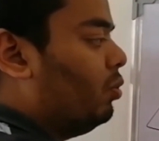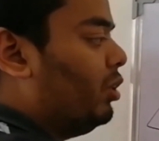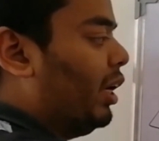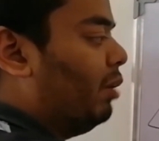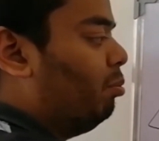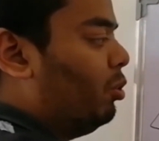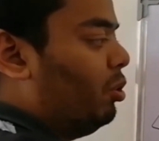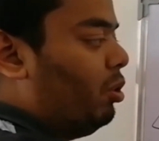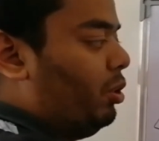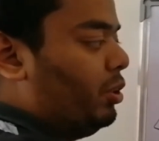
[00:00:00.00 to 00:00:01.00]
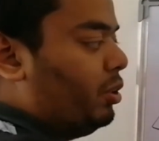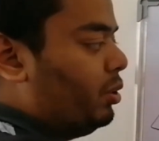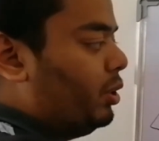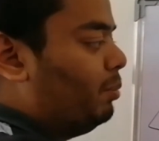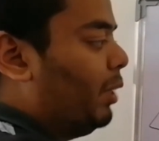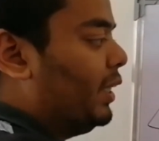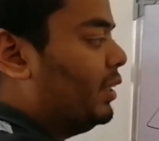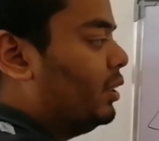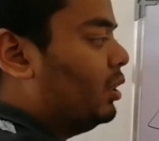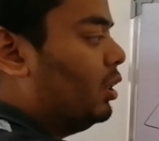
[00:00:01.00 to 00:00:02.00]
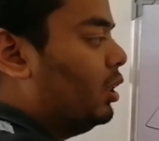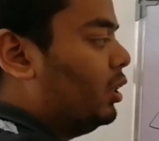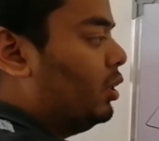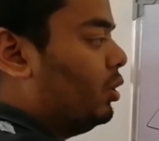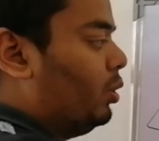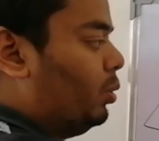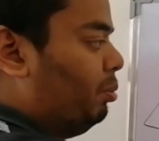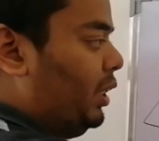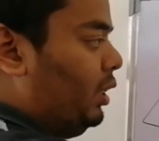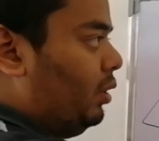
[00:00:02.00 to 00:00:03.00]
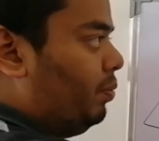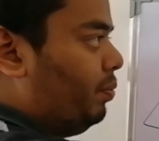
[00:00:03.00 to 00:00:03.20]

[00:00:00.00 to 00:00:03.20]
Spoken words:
we get more horizontal space. So it will be,